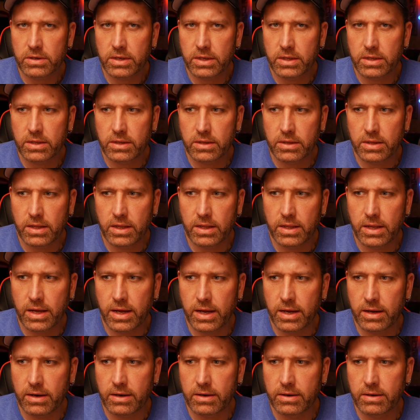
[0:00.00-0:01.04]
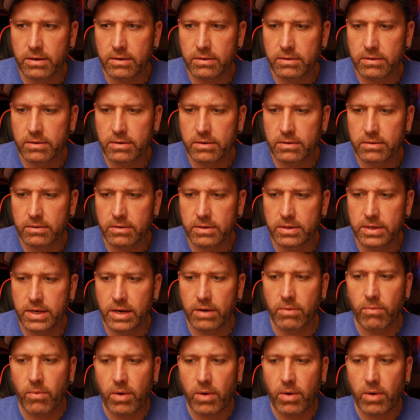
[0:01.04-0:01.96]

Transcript: Did they didn't